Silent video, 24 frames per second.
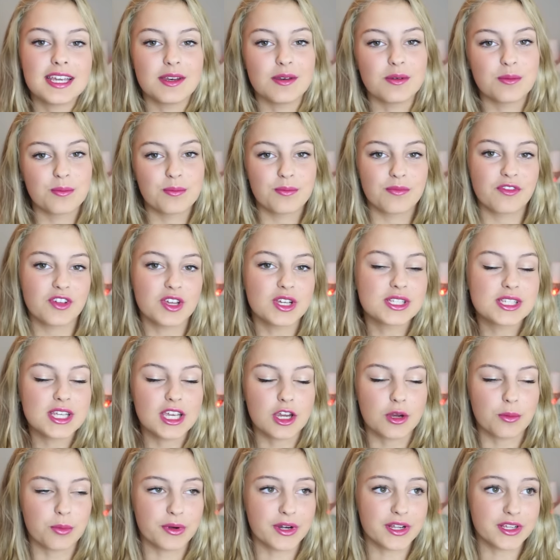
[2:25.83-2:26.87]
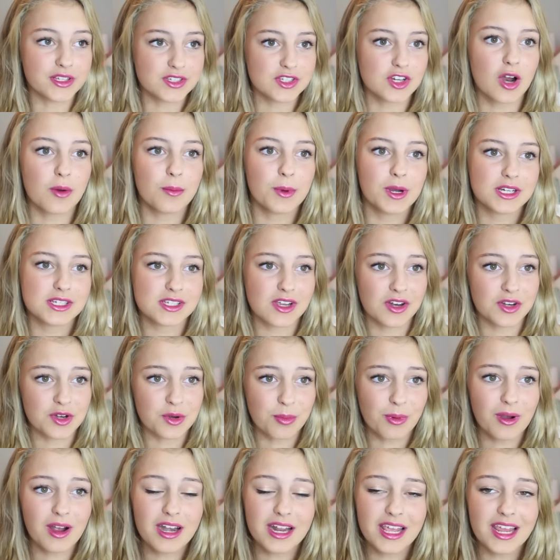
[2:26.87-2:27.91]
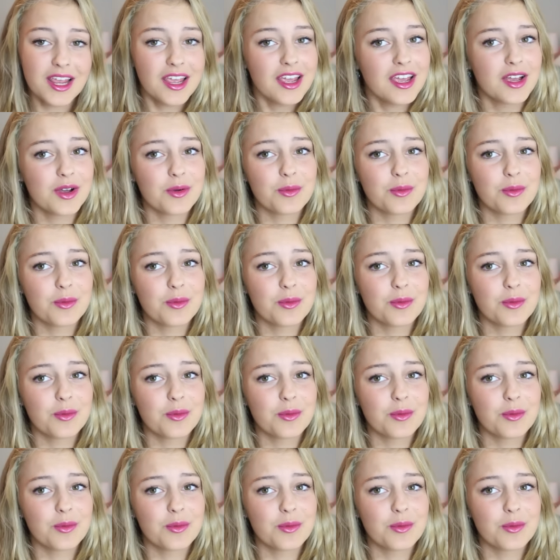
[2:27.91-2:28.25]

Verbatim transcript: it feels like you're putting Starbucks on your body,